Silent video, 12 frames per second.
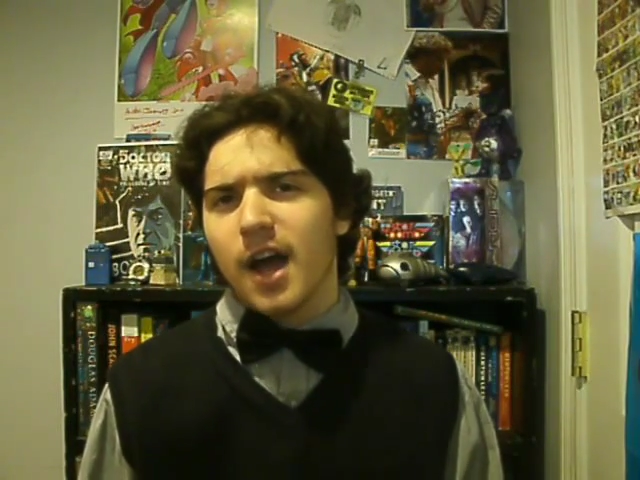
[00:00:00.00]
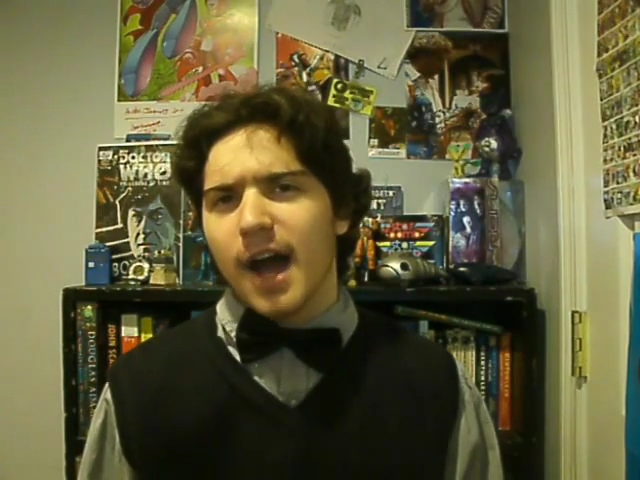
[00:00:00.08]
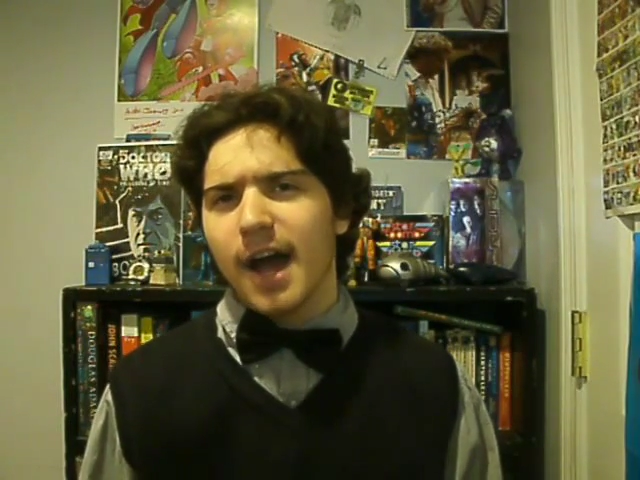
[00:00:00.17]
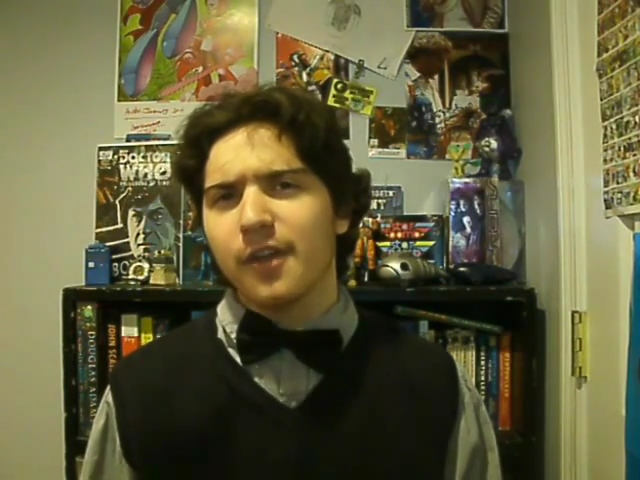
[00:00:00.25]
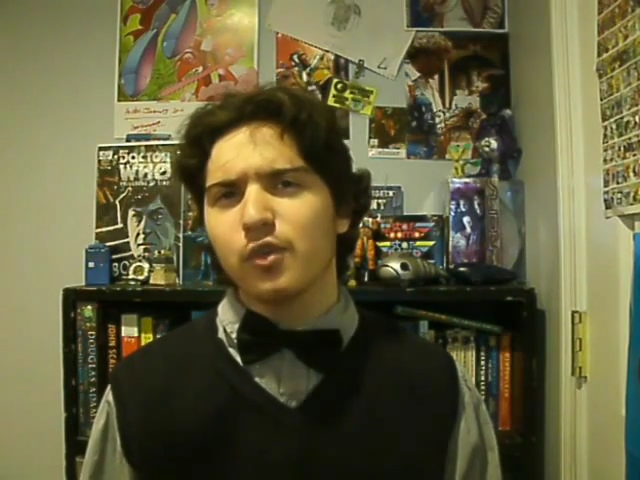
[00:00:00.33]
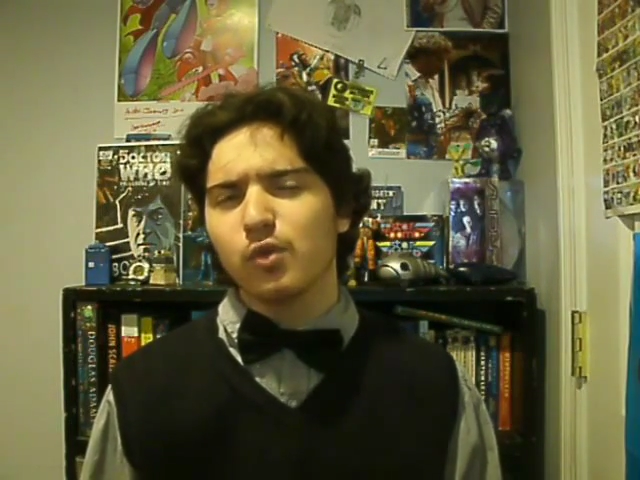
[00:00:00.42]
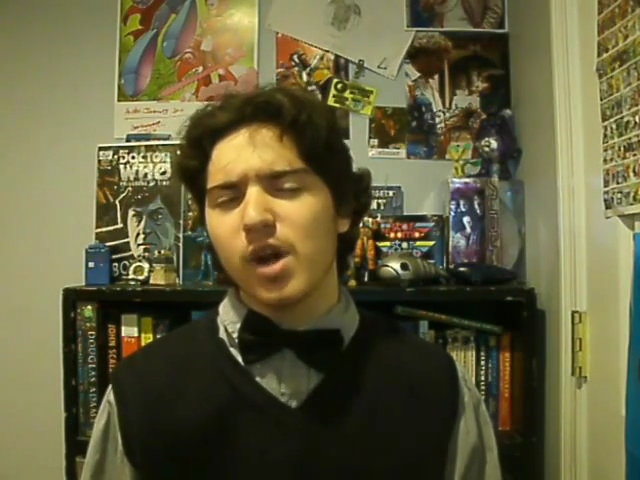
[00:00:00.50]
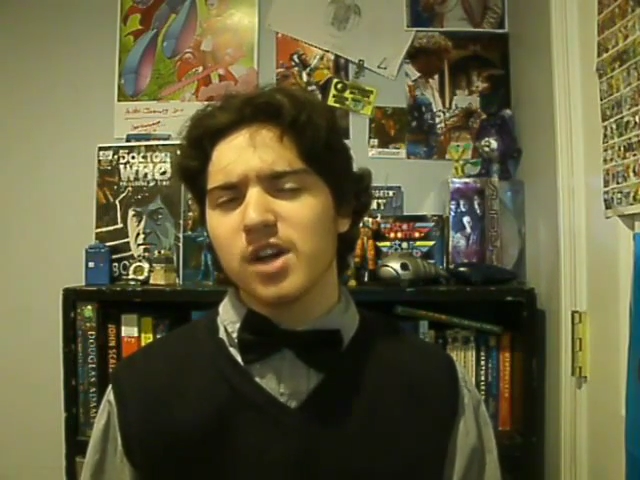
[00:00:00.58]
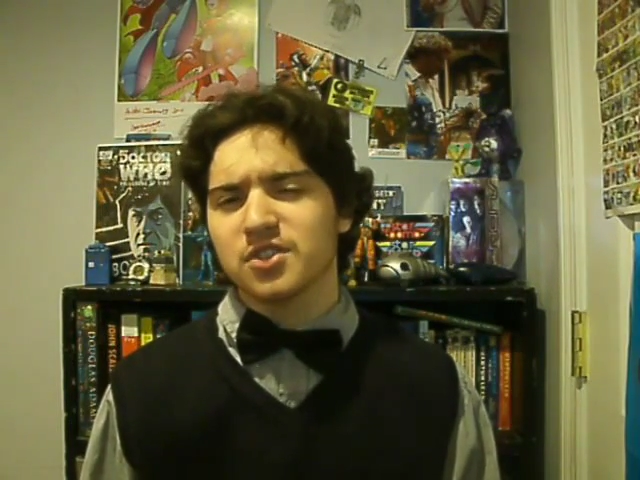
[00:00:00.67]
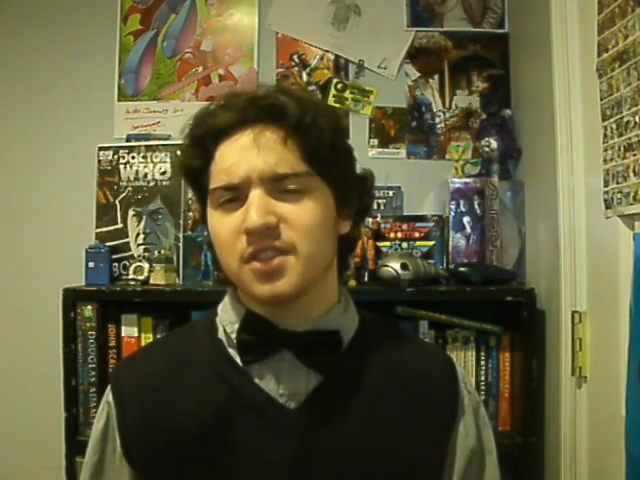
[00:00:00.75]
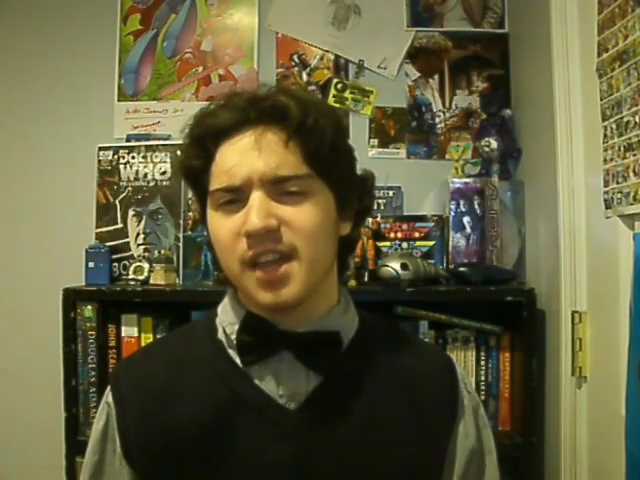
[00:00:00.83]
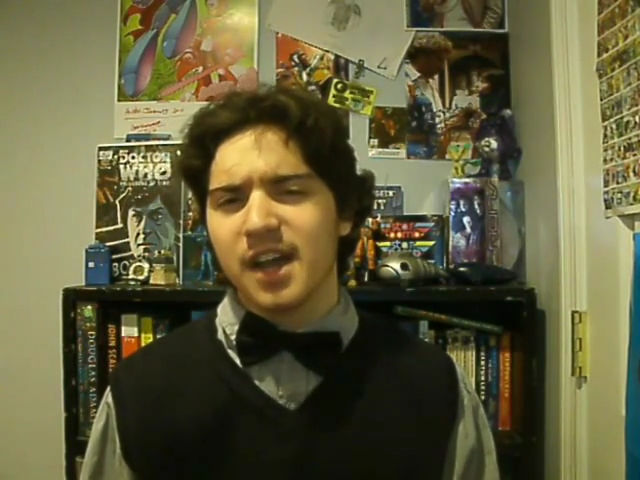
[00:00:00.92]
either
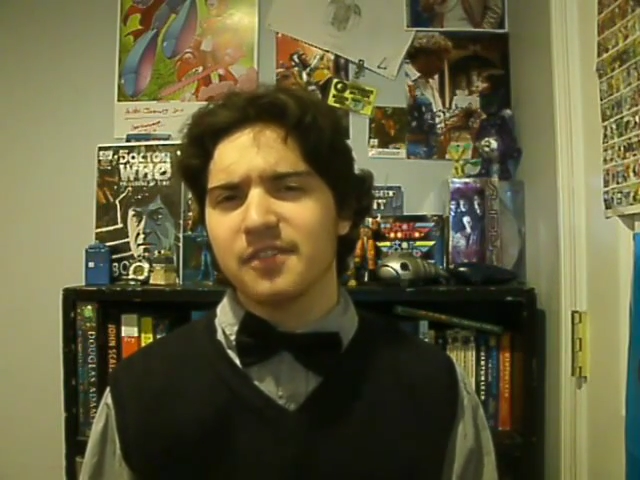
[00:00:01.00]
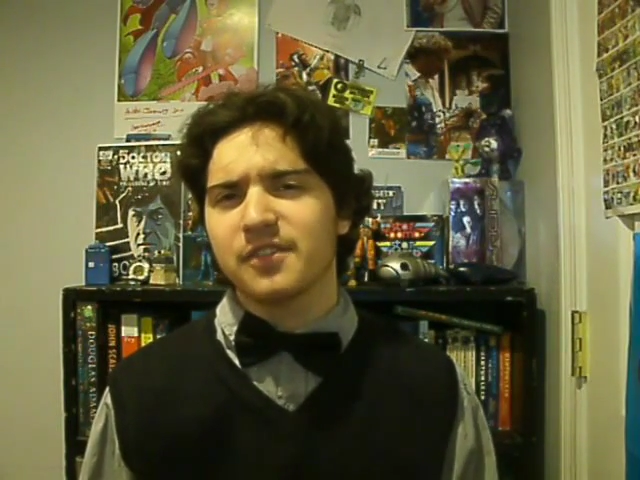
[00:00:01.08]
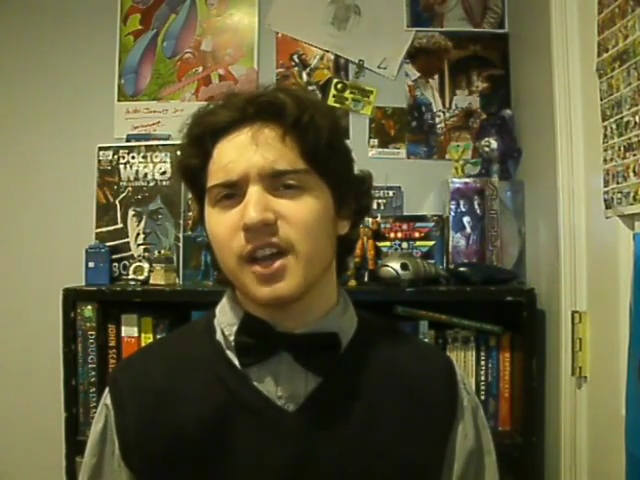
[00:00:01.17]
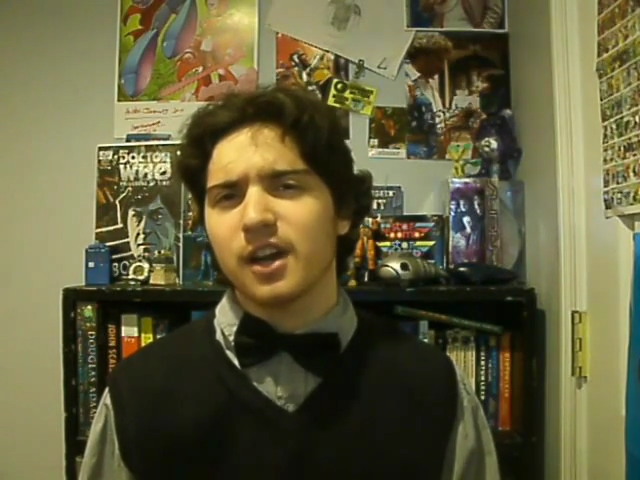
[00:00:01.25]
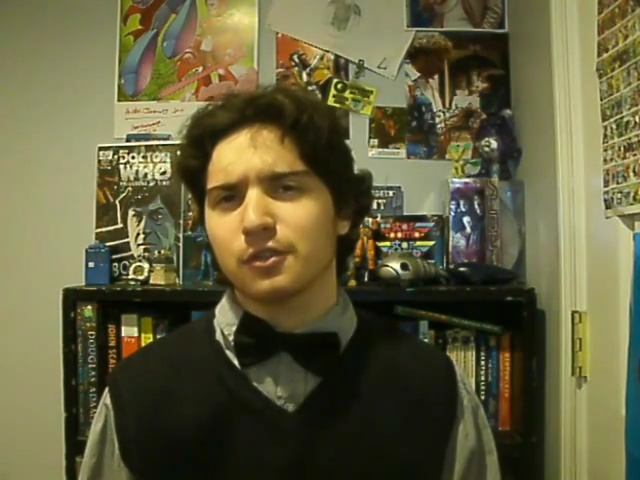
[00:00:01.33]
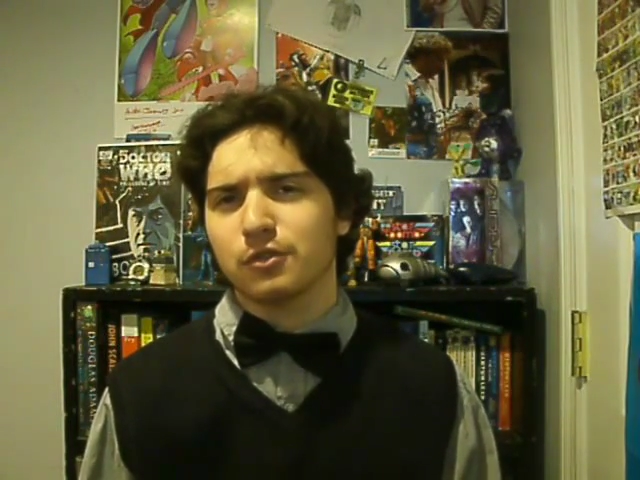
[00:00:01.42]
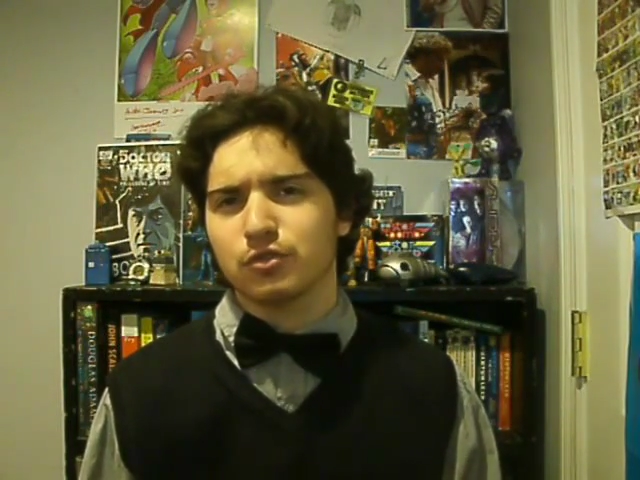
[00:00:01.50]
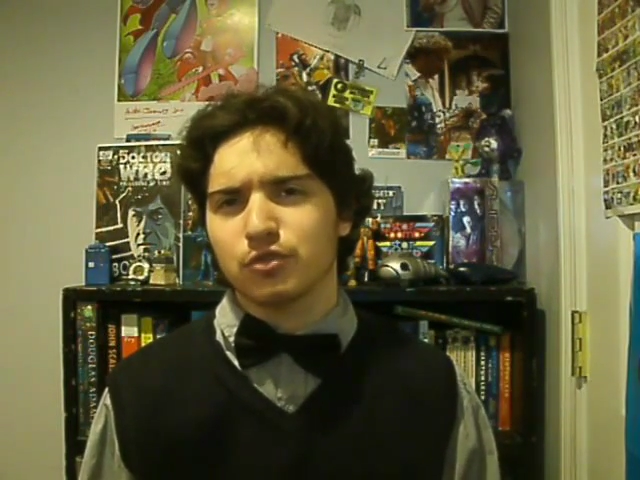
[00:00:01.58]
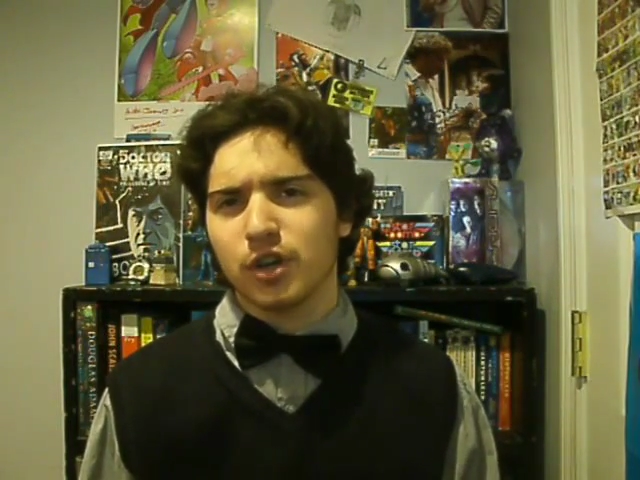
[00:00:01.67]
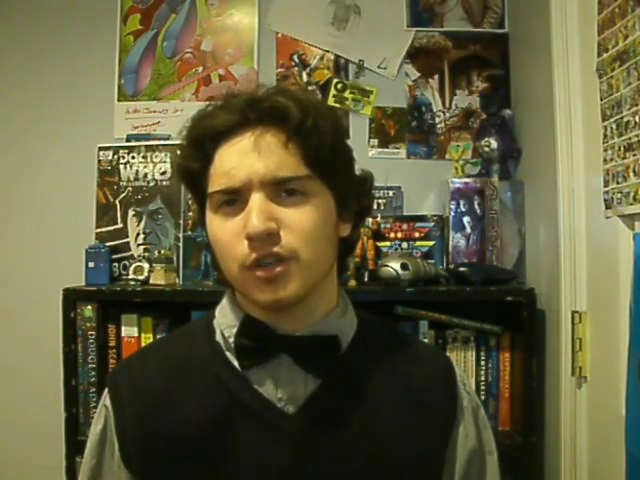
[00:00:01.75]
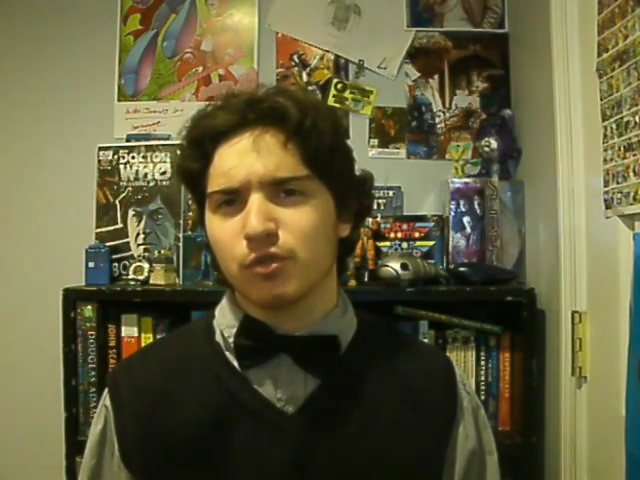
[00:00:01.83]
watch the Ninth Doctor's run